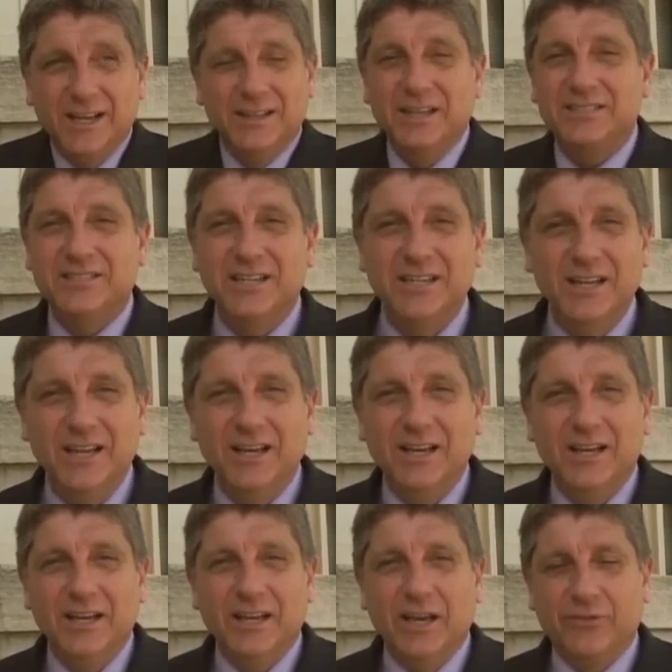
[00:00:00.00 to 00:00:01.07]
Listen,
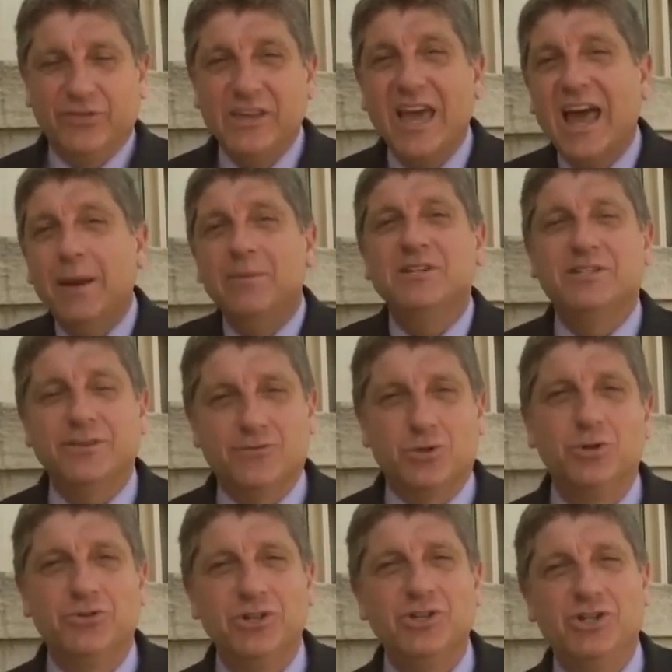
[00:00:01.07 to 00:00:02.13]
if the enemies of
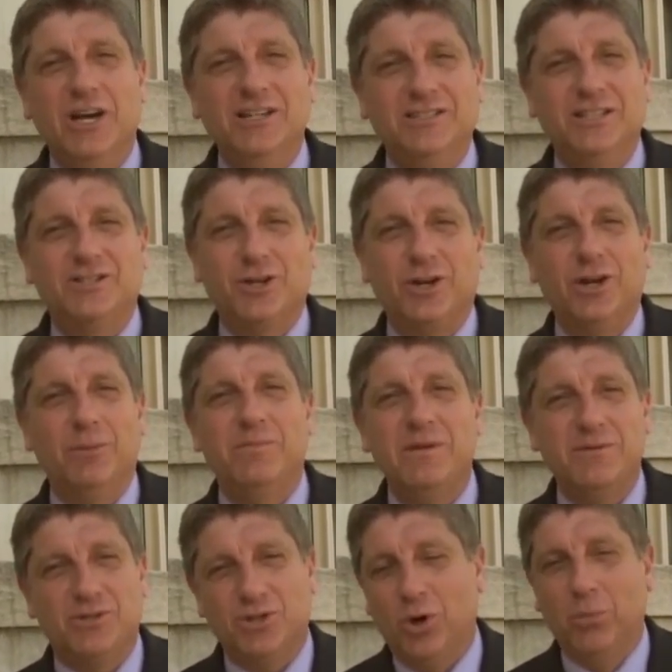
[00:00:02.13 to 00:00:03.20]
truth and justice are going to
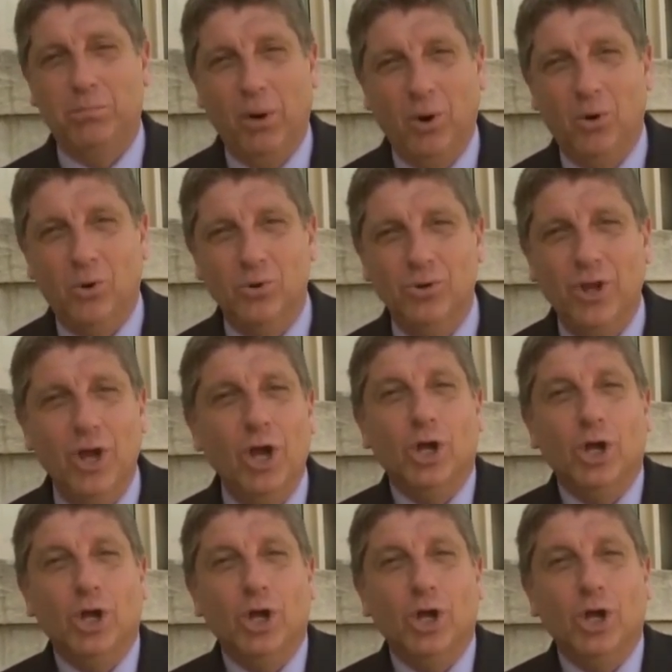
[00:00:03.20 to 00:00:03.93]
be so bold,